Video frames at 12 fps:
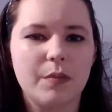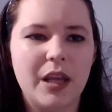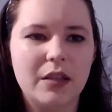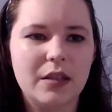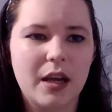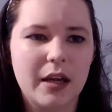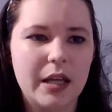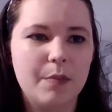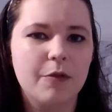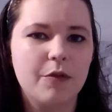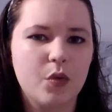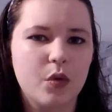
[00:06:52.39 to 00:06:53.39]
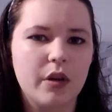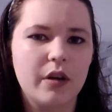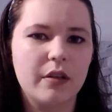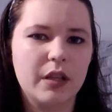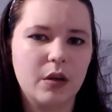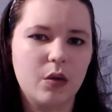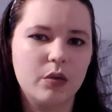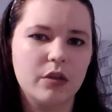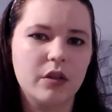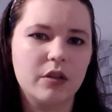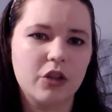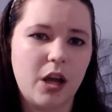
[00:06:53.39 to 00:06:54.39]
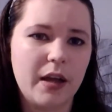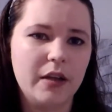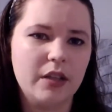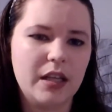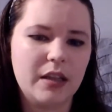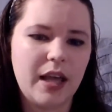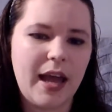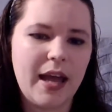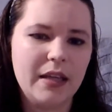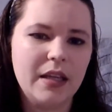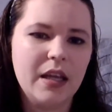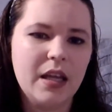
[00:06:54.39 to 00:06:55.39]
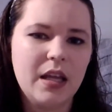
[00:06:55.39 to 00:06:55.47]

make time for the older child. And that,